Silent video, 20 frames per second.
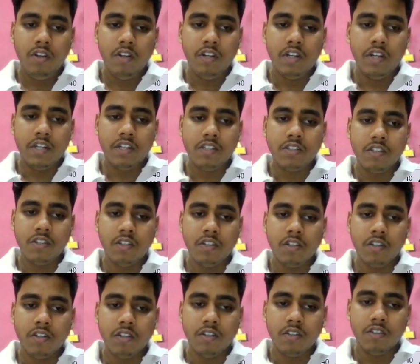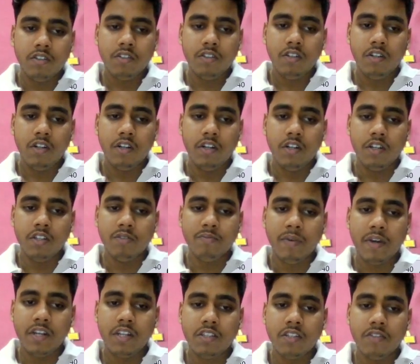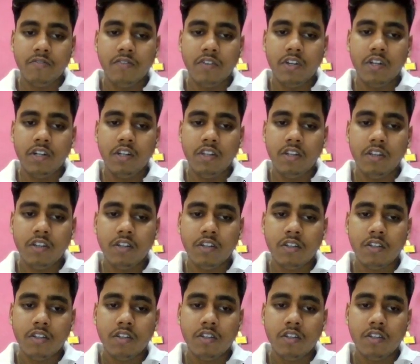let's say it is minus infinity.